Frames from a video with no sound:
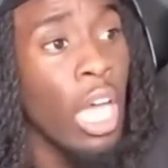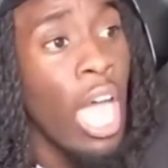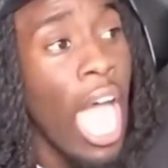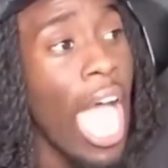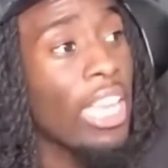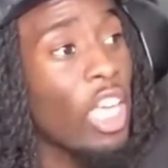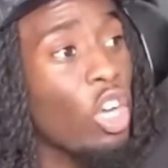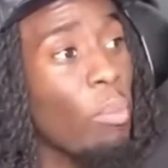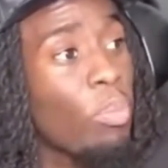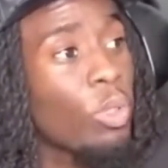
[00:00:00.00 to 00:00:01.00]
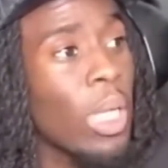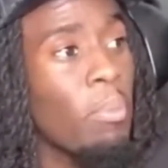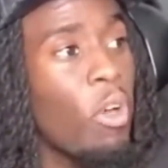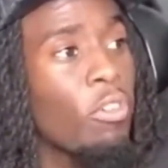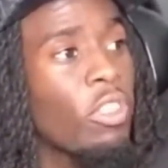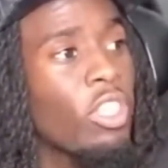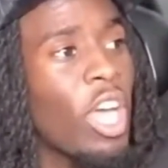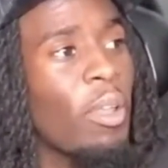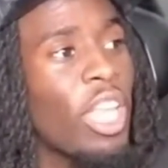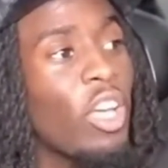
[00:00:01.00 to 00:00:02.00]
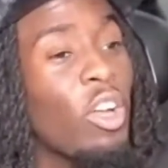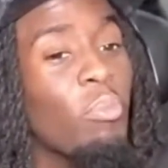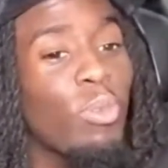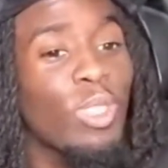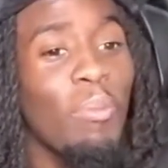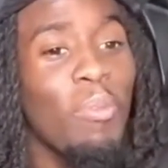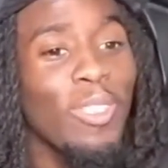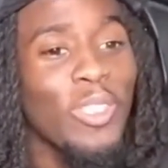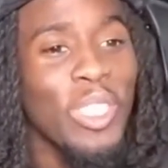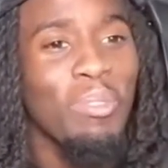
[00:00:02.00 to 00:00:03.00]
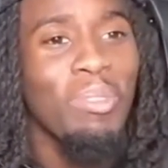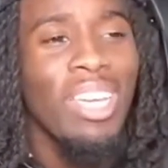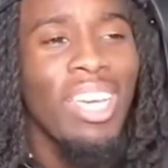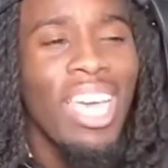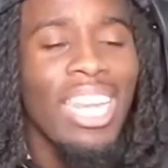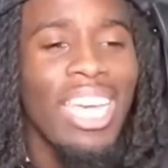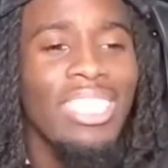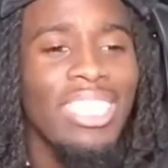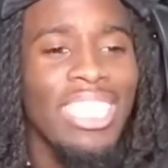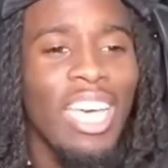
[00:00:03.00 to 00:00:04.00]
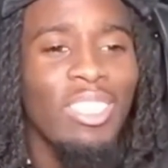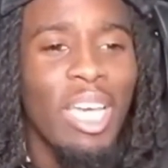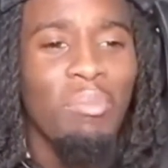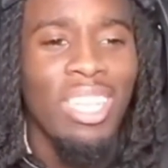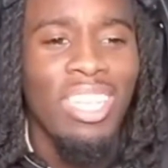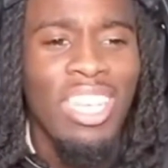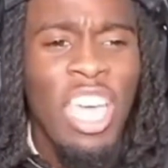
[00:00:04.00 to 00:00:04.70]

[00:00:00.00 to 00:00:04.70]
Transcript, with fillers: Bruce, I click on a Bruce Abumov, I click on a Bruce Abumov stream, and he just yells at me.